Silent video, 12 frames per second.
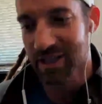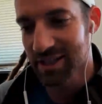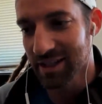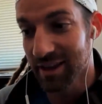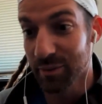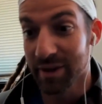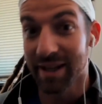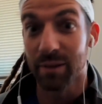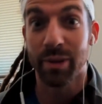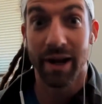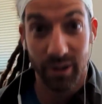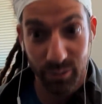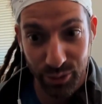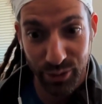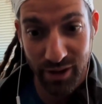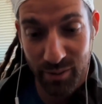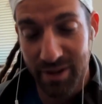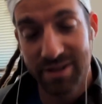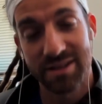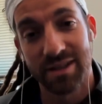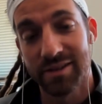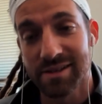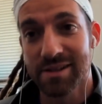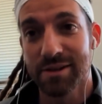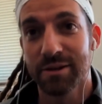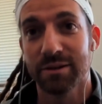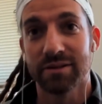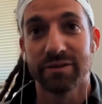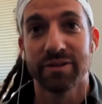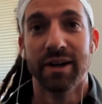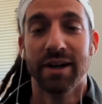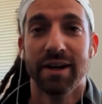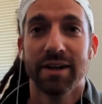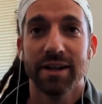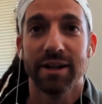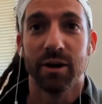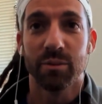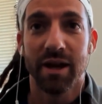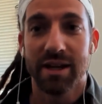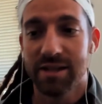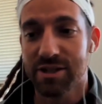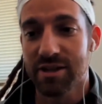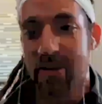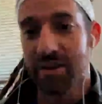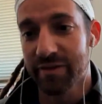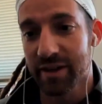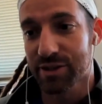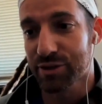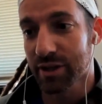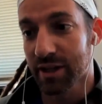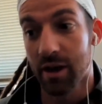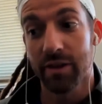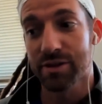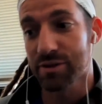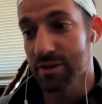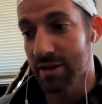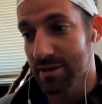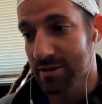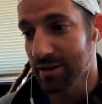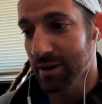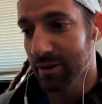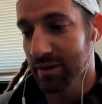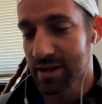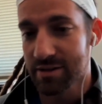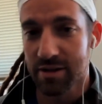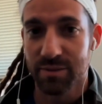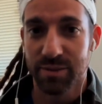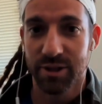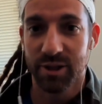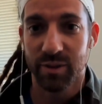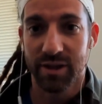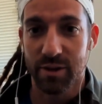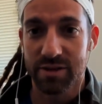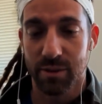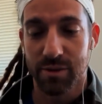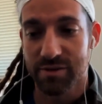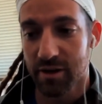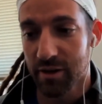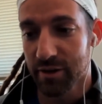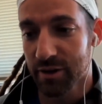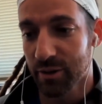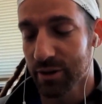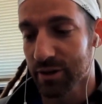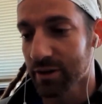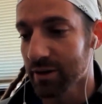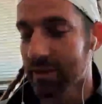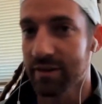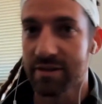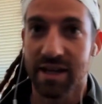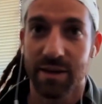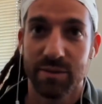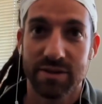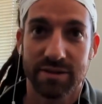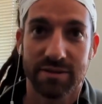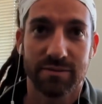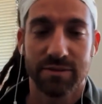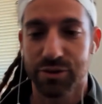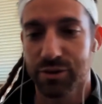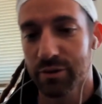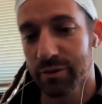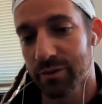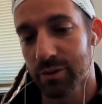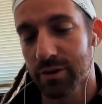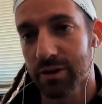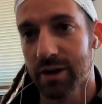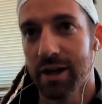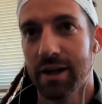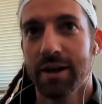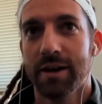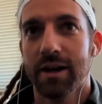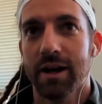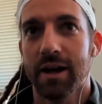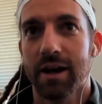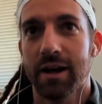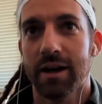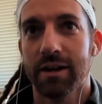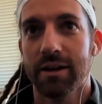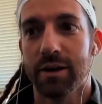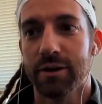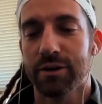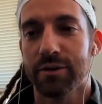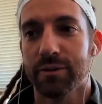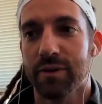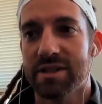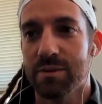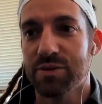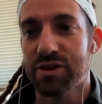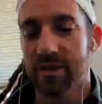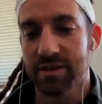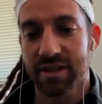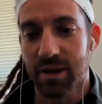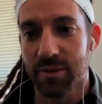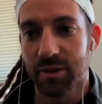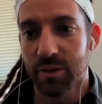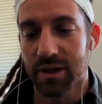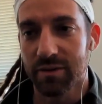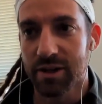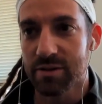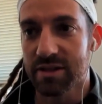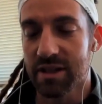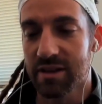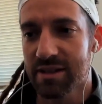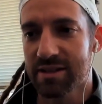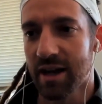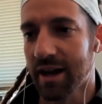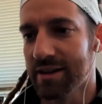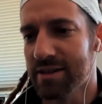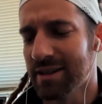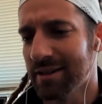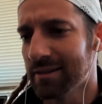and then we get a parable in the midst of it too of pay attention to the fig tree and all the trees, when they start to bloom, we know summer's right around the corner, and the same is true for your redemption is coming whenever you see these signs. And